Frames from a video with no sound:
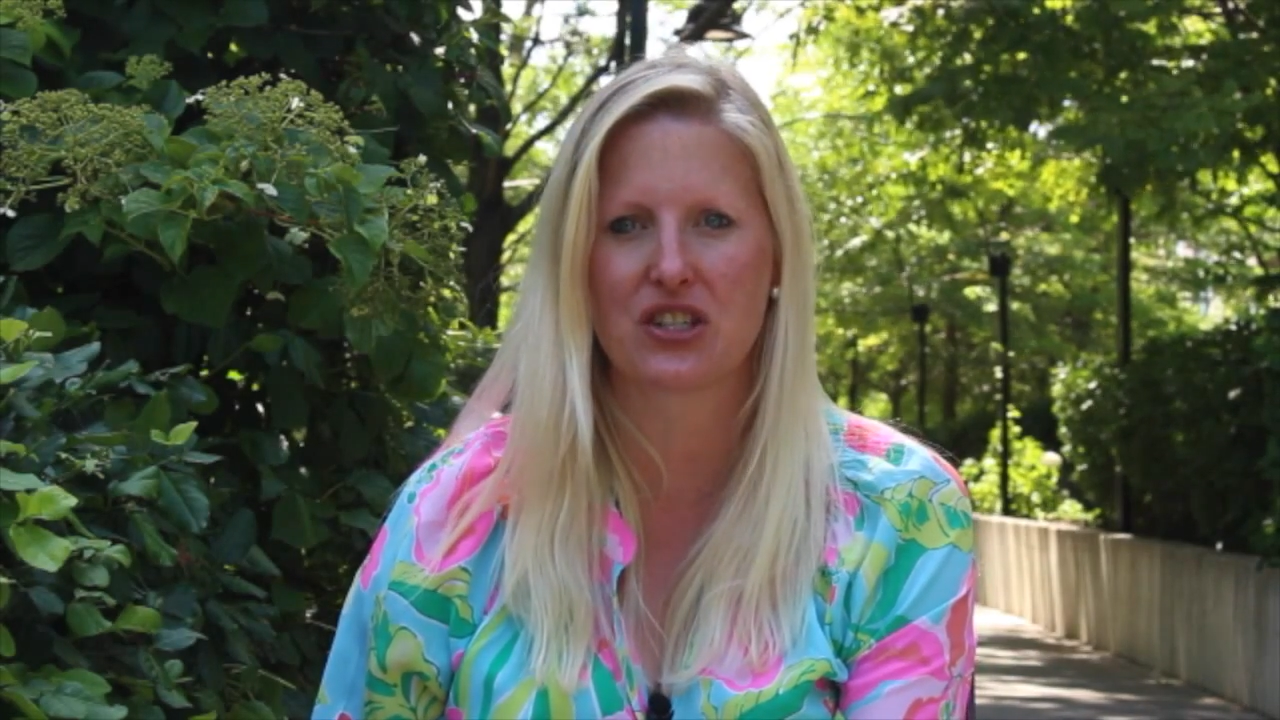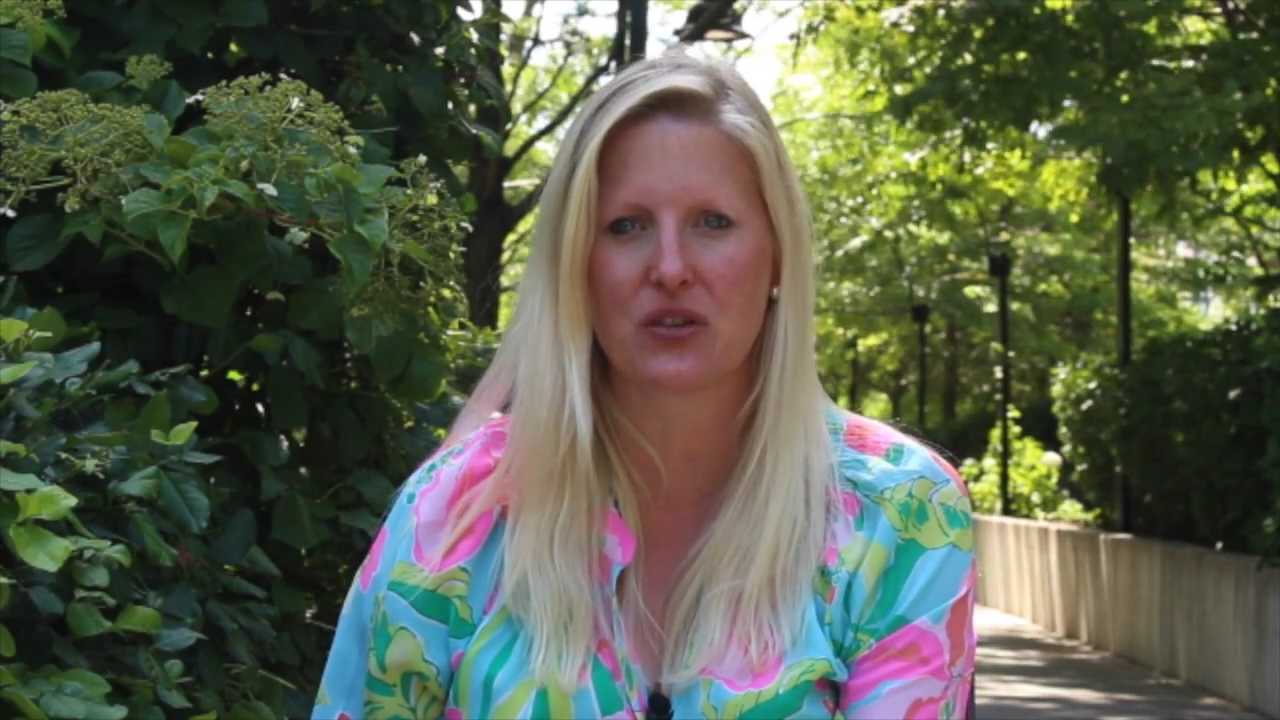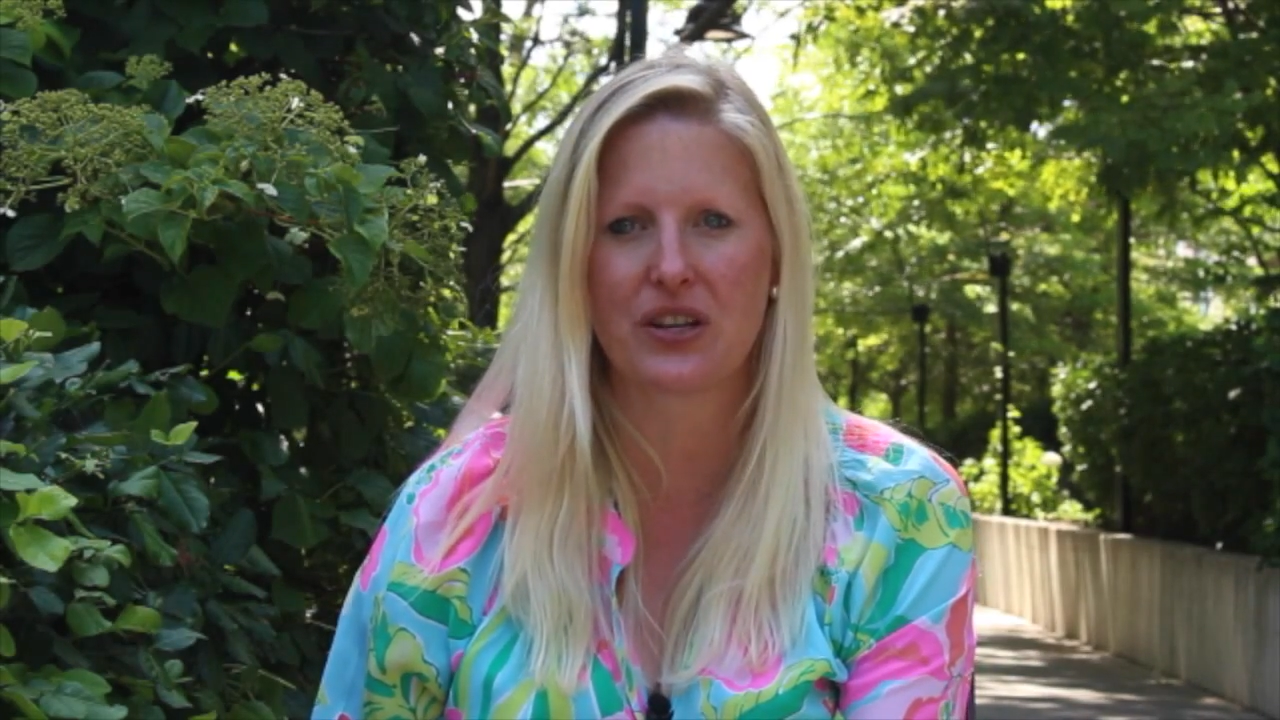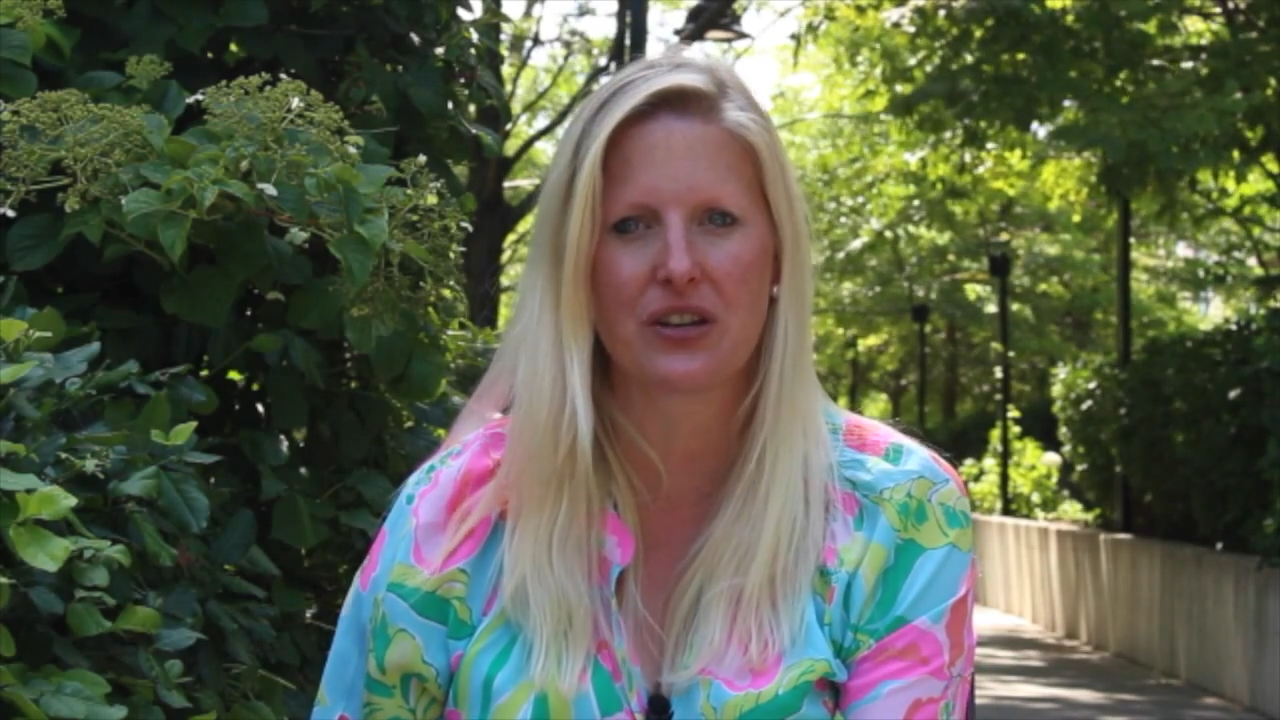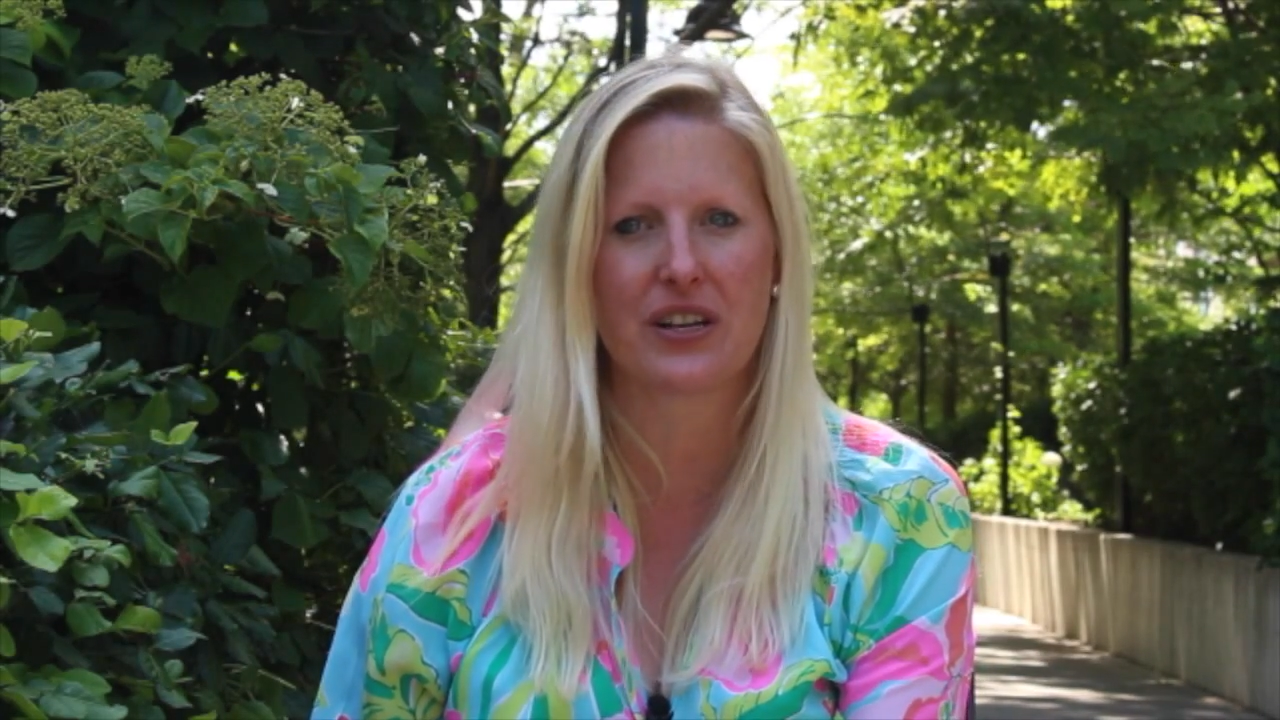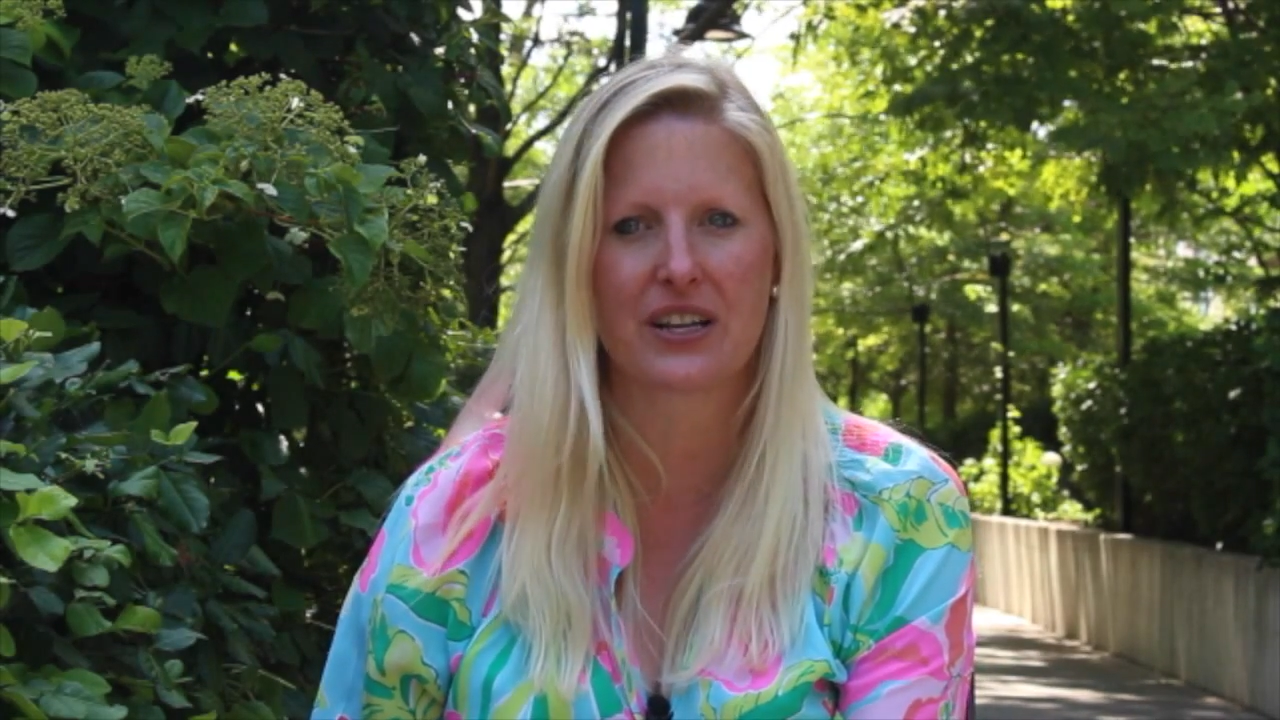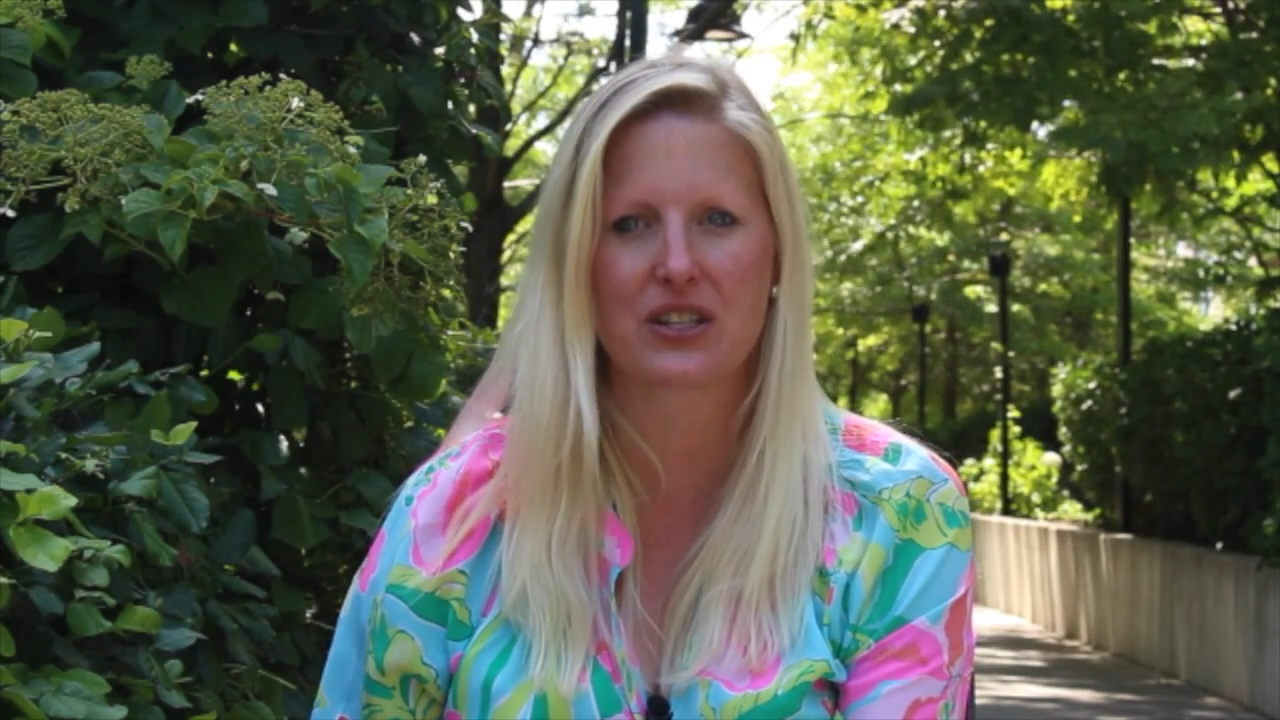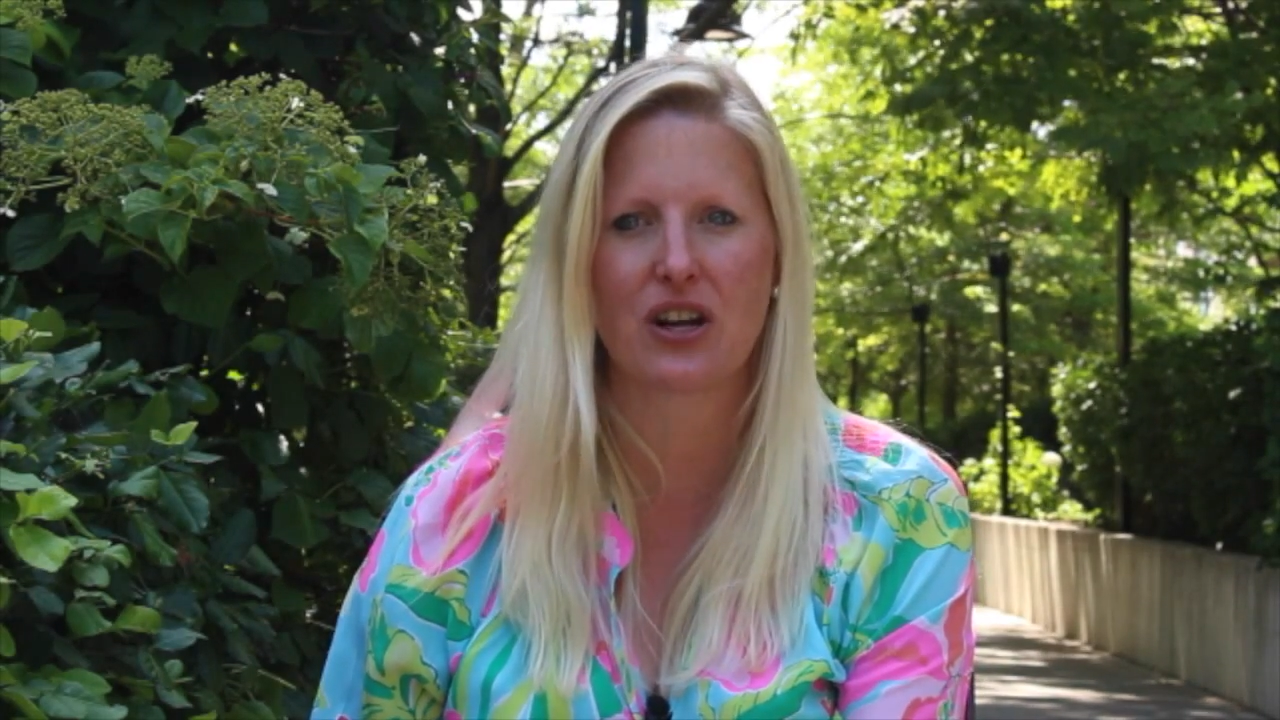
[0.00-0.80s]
during your next